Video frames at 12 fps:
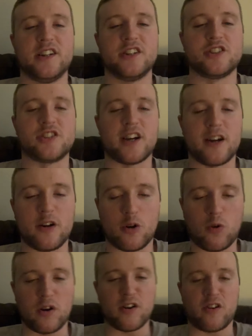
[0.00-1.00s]
So,
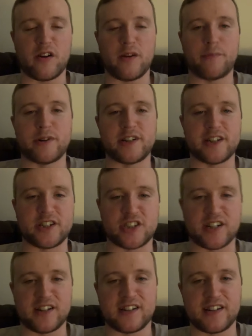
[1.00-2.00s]
qualifying
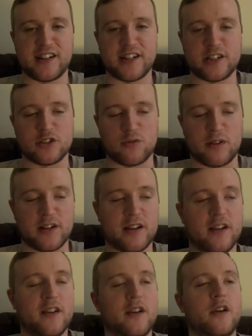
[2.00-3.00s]
prediction for this one.
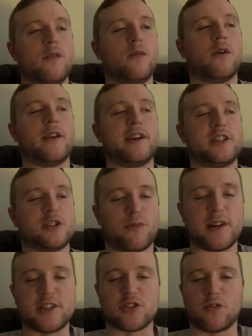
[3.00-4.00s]
Well, there's
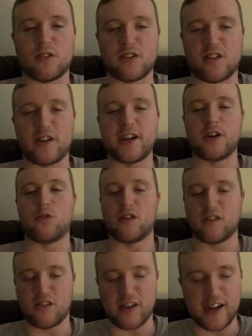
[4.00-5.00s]
sprint qualifying,
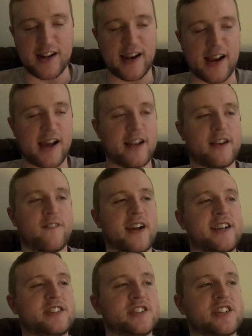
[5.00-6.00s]
and the
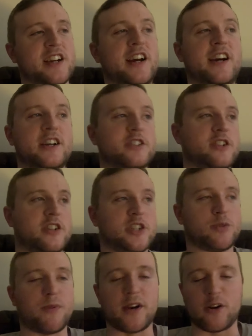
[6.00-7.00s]
race. So, in the
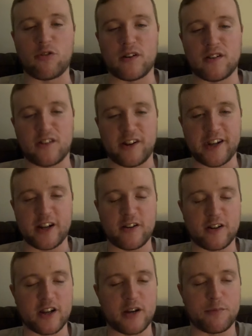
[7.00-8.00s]
sprint qualifying,
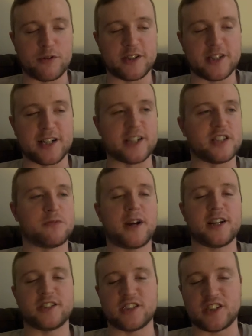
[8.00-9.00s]
I'm going to predict
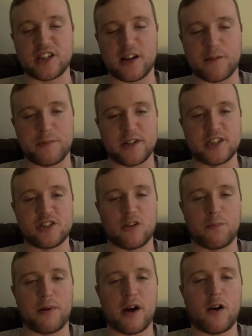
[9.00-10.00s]
Max Verstappen is
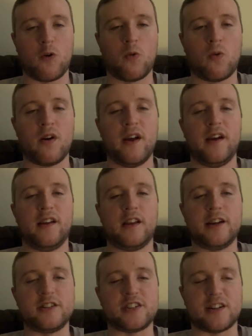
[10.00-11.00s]
on pole,
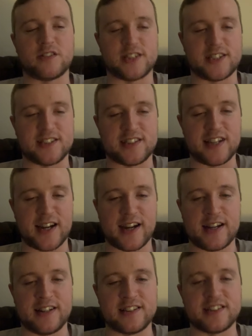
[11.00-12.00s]
Lewis Hamilton
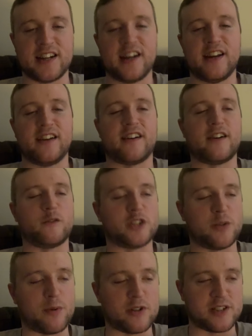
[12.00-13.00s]
second,
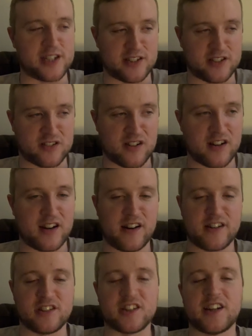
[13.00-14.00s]
Valtteri Bottas
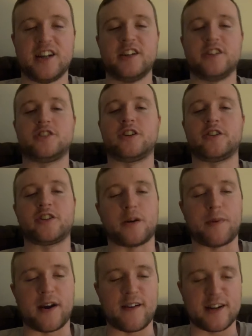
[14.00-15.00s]
third,
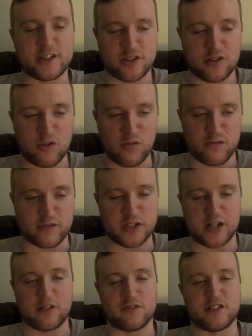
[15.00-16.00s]
Sergio Perez fourth,
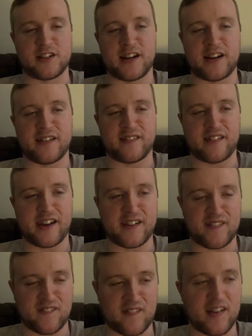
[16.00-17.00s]
Charles Leclerc
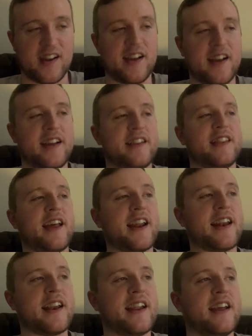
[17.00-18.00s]
fifth.
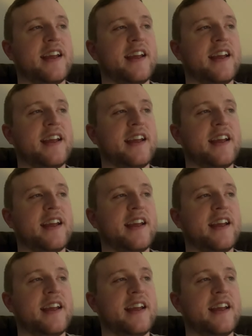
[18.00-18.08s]
then